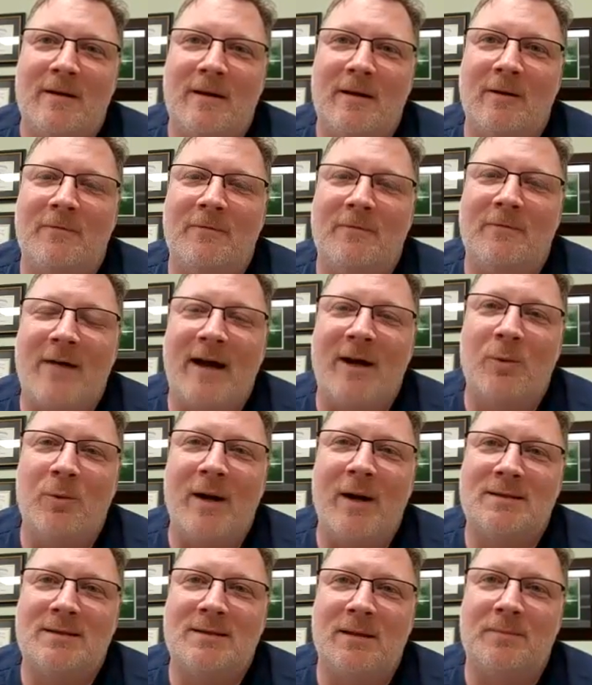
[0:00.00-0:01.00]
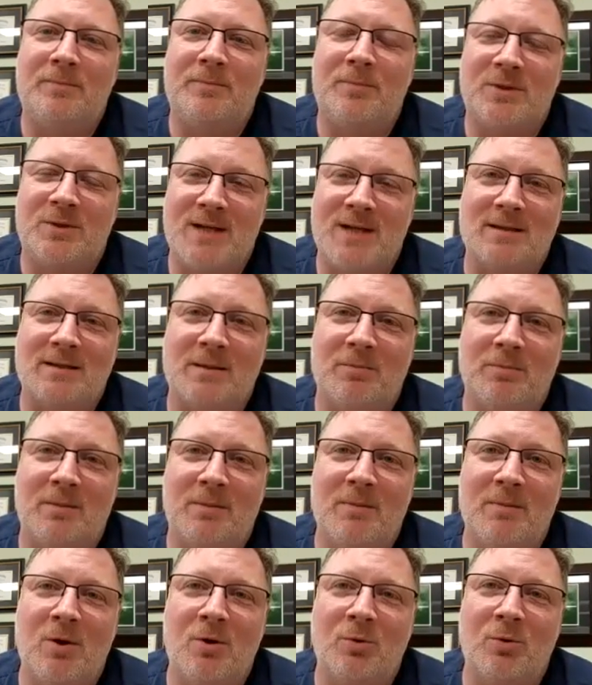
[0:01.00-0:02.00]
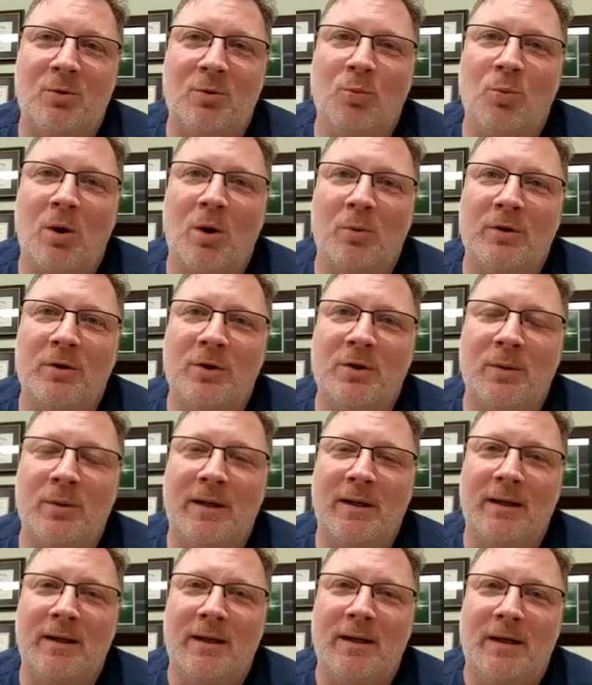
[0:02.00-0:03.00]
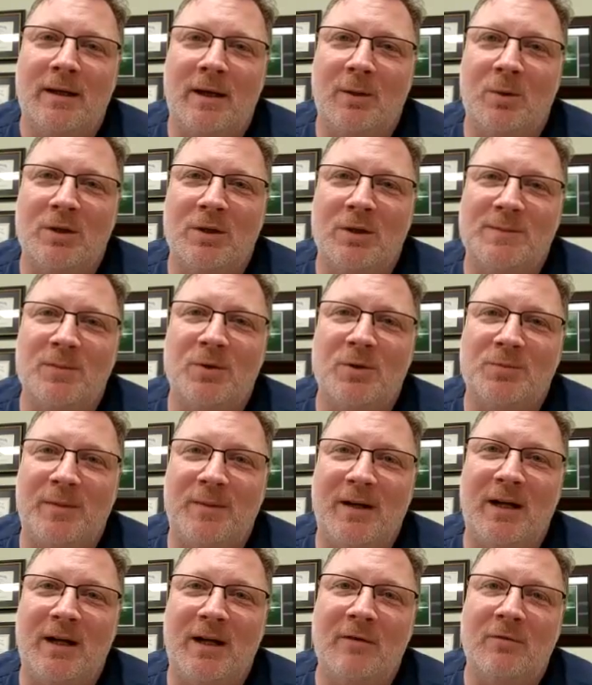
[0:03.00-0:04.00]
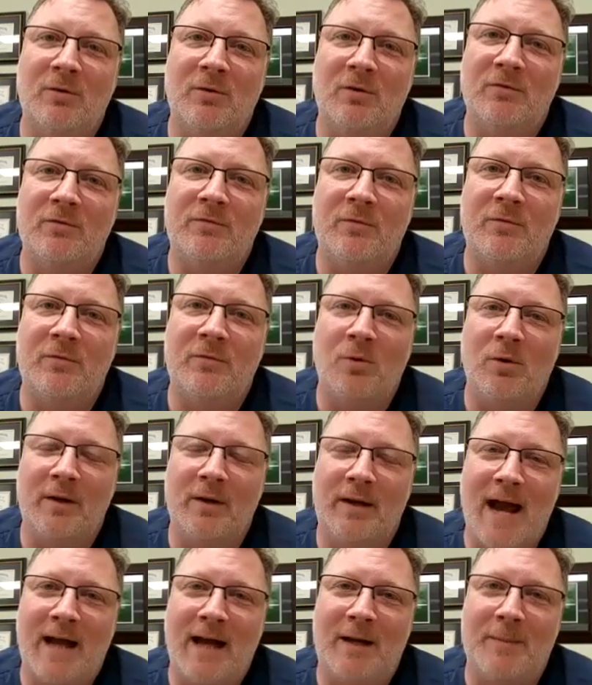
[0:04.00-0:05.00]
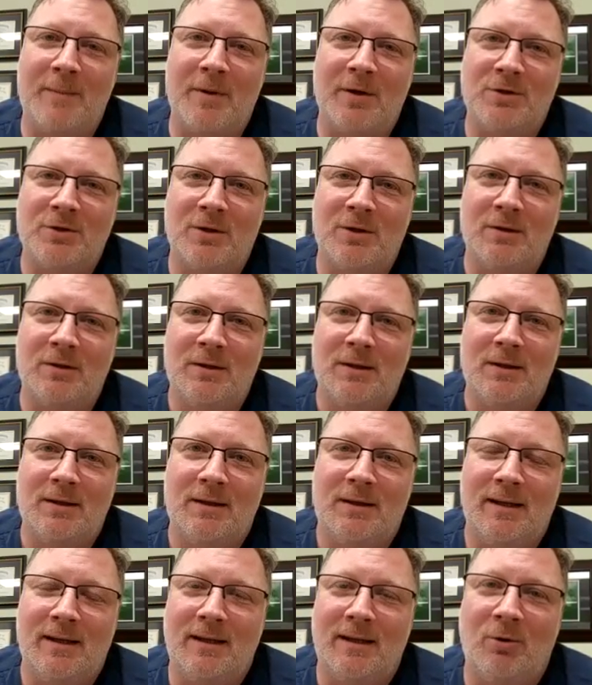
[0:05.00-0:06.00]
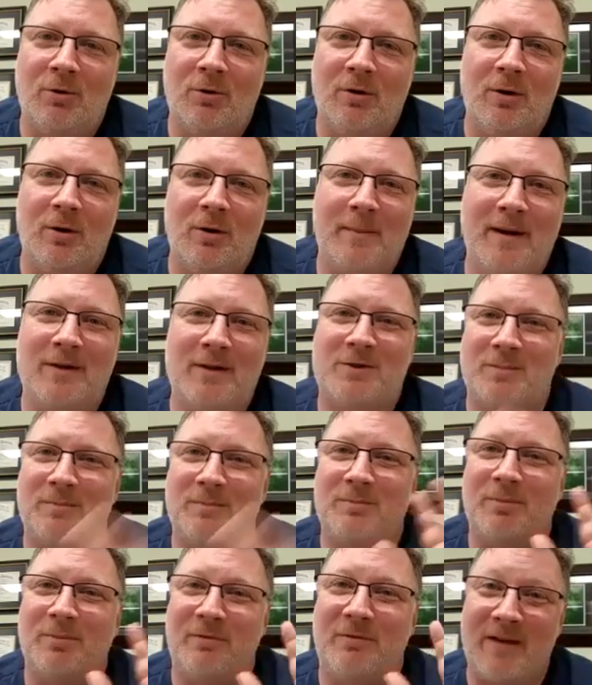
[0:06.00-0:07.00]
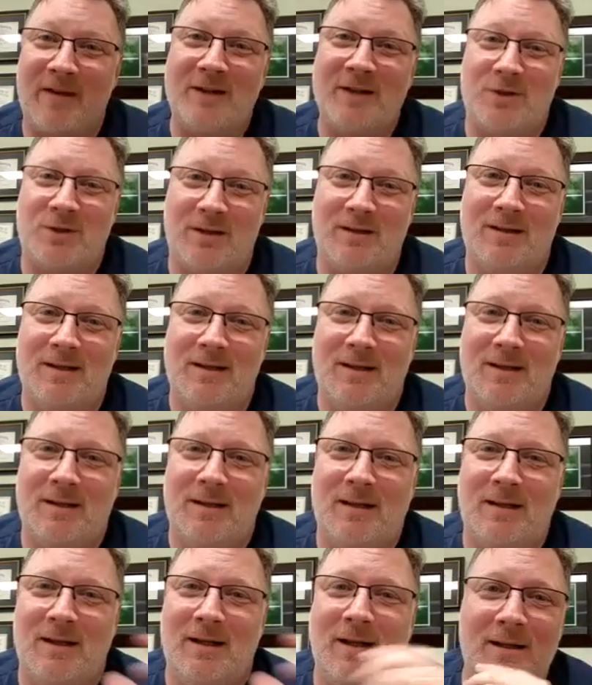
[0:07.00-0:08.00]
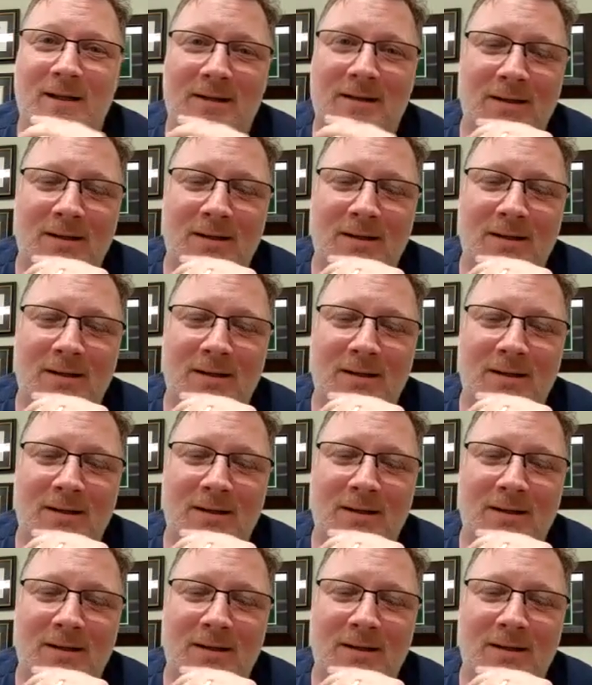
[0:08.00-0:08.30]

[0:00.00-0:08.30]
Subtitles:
find ways to protect and promote what we're doing and what's most meaningful for the acupuncture and Oriental medicine profession. And,